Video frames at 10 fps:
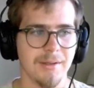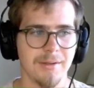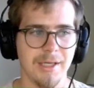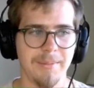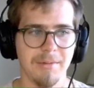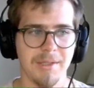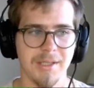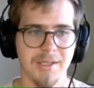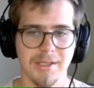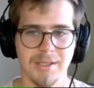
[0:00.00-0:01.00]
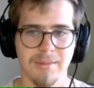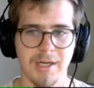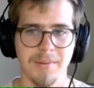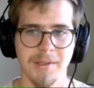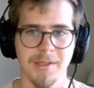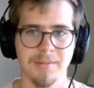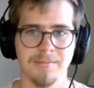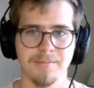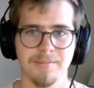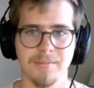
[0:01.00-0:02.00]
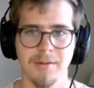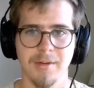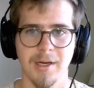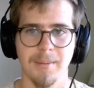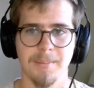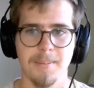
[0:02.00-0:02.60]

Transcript: A little bit ridiculous in my opinion. Okay.